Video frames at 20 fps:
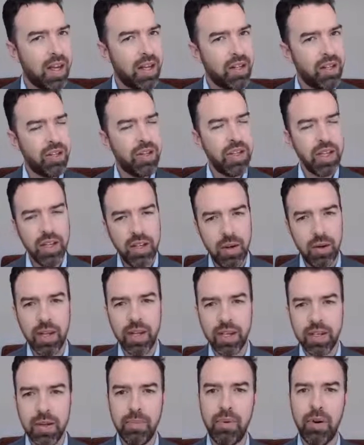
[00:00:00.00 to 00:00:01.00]
Do you think your
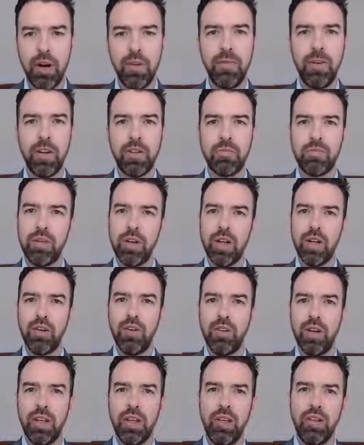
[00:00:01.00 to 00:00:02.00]
LinkedIn profile is pretty
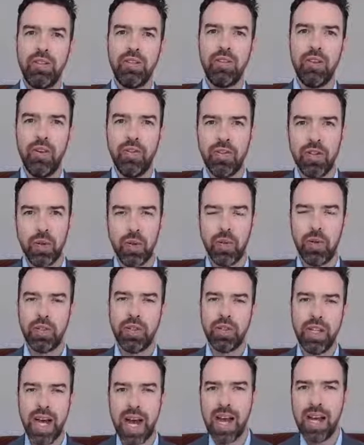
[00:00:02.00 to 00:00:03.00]
good? Are you sort of
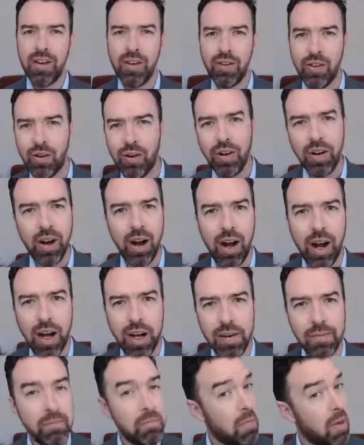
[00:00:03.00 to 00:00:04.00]
towards an 8 or a
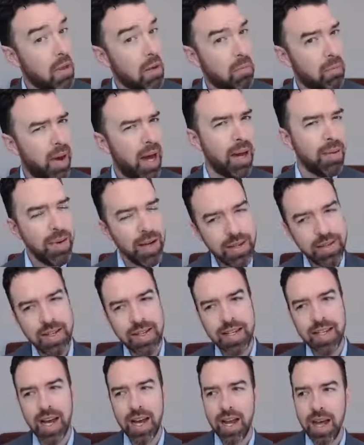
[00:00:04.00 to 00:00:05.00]
9? Maybe it's a
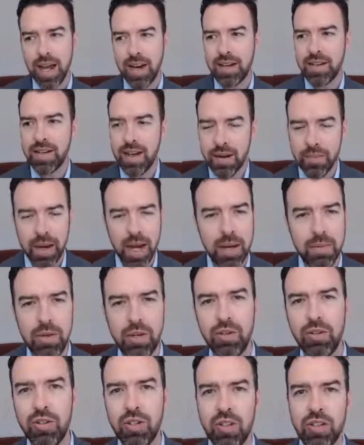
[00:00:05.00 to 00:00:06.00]
10 out of 10. Maybe
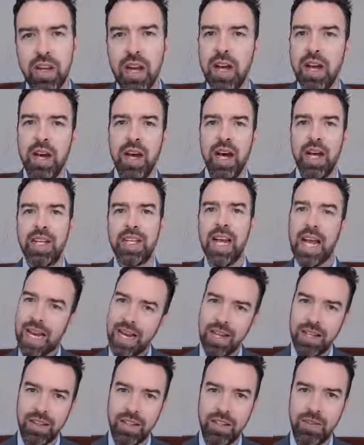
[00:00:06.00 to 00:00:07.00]
you're just
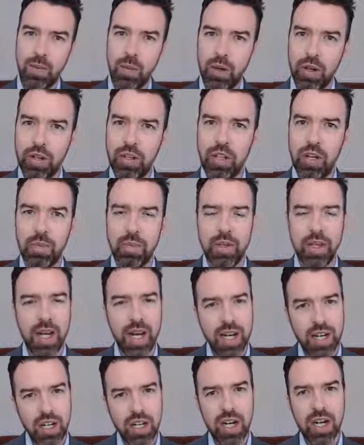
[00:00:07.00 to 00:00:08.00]
attending this workshop
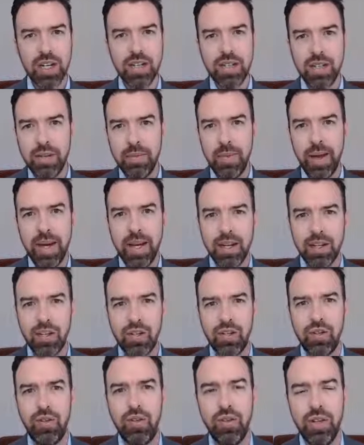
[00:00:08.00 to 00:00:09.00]
today just to make
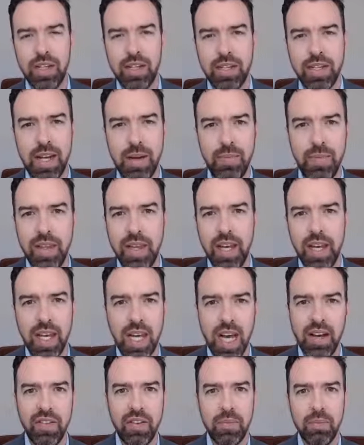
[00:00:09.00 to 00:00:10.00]
sure there's something that
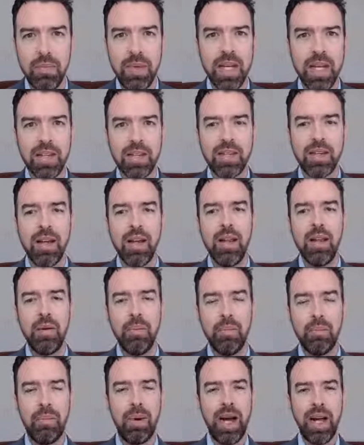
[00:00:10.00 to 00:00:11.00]
you haven't missed,
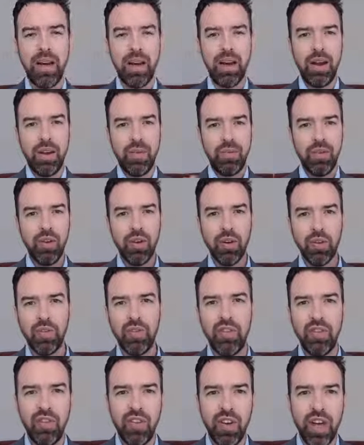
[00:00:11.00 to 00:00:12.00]
but you're
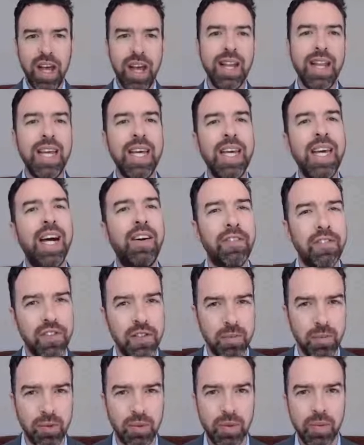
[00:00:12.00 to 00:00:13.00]
fairly
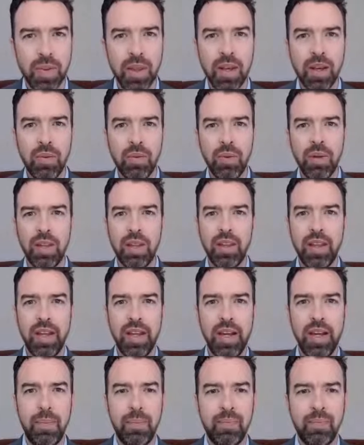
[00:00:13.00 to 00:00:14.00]
comfortable with
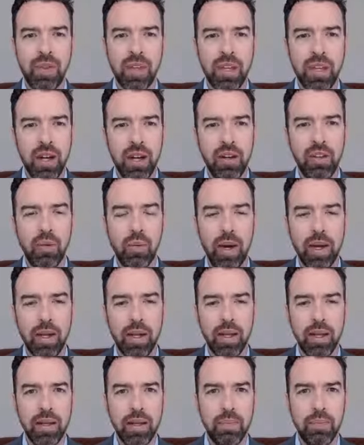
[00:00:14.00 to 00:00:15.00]
the way
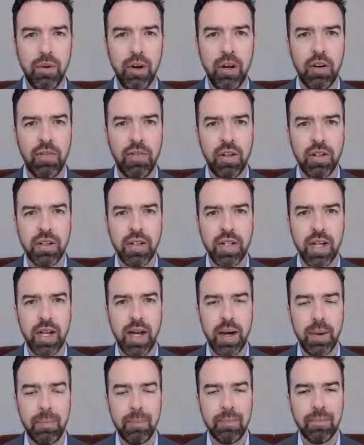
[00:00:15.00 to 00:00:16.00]
your LinkedIn profile is set
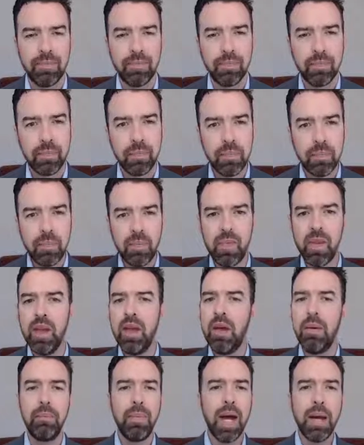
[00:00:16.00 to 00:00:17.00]
up.
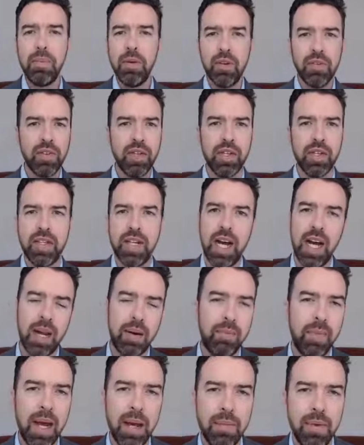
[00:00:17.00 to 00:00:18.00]
Maybe you're at the
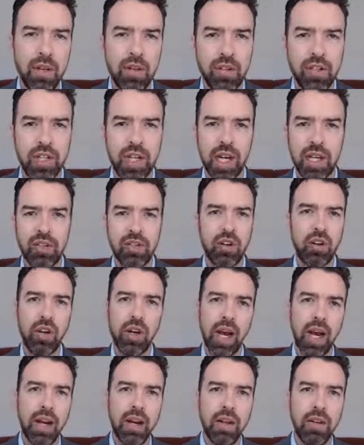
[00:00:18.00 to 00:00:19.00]
start. Maybe you're just
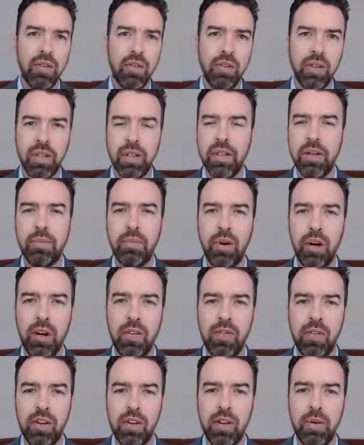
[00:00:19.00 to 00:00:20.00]
creating your LinkedIn
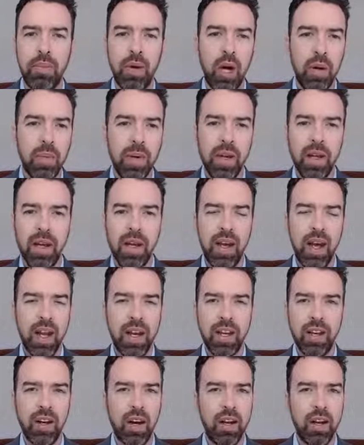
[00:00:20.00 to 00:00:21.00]
profile at the moment
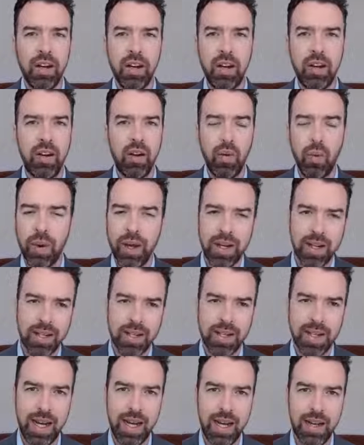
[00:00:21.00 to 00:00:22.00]
and you kind of don't know where to
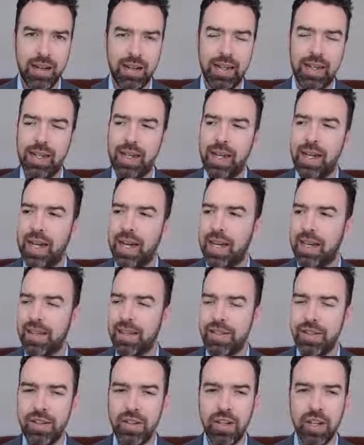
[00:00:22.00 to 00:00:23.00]
start.
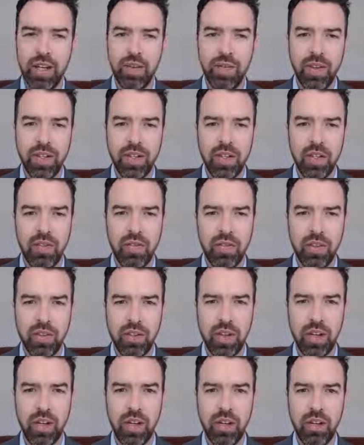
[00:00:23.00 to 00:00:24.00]
and so you're giving yourself
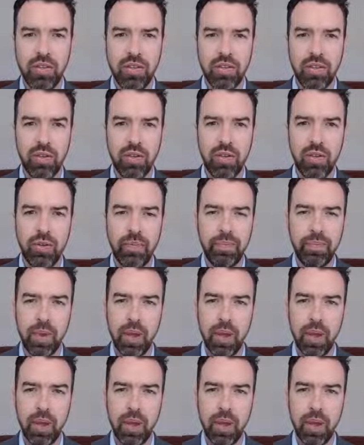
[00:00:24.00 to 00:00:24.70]
a low score.